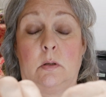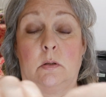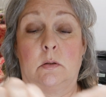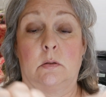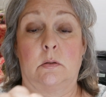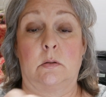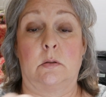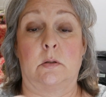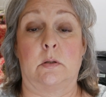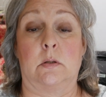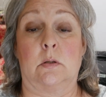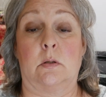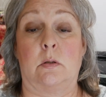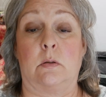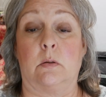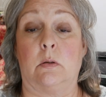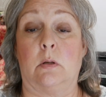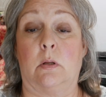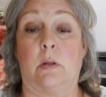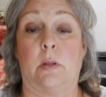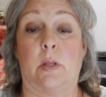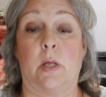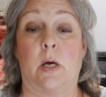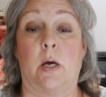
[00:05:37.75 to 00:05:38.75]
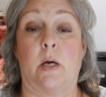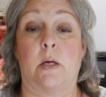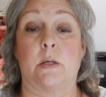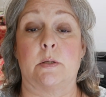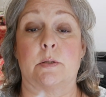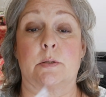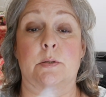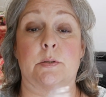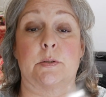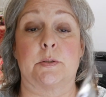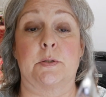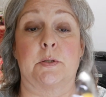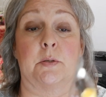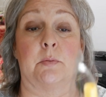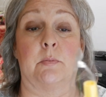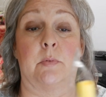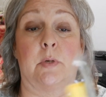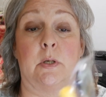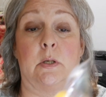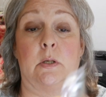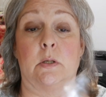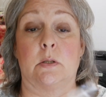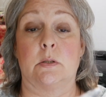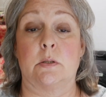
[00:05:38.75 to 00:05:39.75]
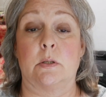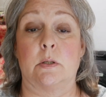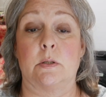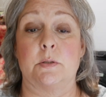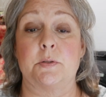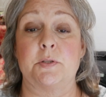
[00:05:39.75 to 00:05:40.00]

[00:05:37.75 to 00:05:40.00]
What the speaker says: and show you that syringe.